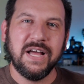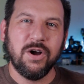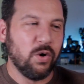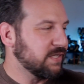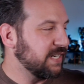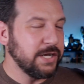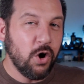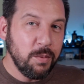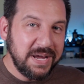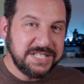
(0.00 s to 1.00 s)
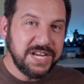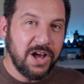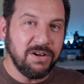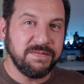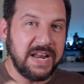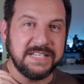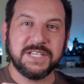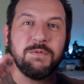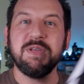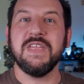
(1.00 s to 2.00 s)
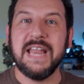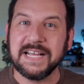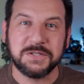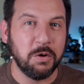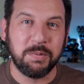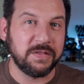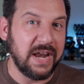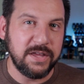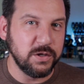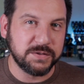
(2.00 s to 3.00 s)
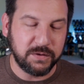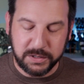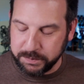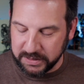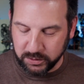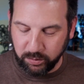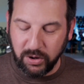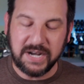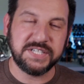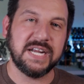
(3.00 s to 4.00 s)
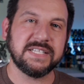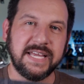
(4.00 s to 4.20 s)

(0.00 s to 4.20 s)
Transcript: or it's gonna go on my shelf and it's gonna be the next notebook that I use for a special project.